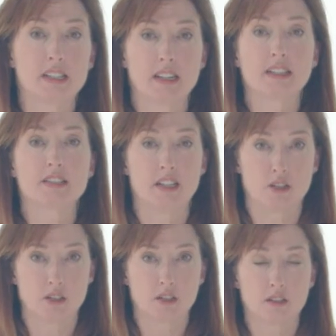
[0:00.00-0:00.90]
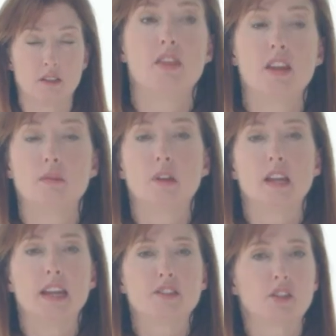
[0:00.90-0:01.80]
seat extender, then
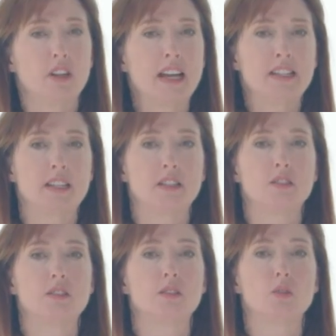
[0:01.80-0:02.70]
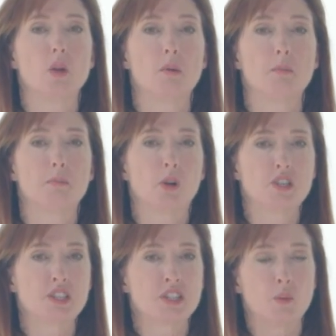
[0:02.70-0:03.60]
it's a good idea to
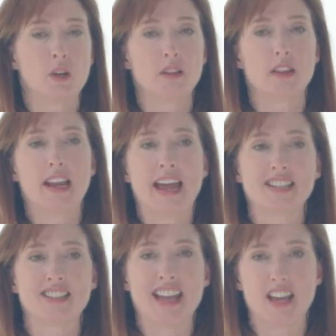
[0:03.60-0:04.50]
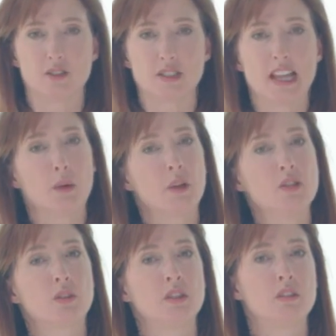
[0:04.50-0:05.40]
purchase the one that has the handles. That way
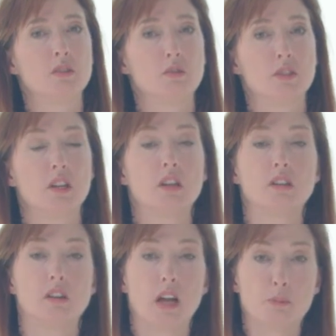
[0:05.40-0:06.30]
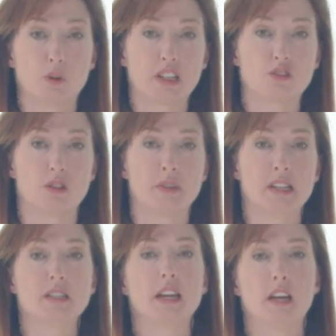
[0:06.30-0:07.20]
you can use your upper
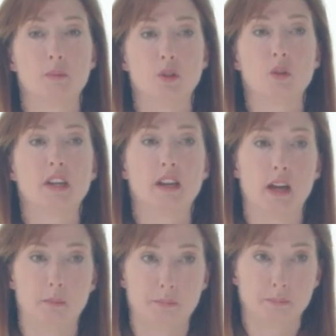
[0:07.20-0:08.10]
extremity to help you get up.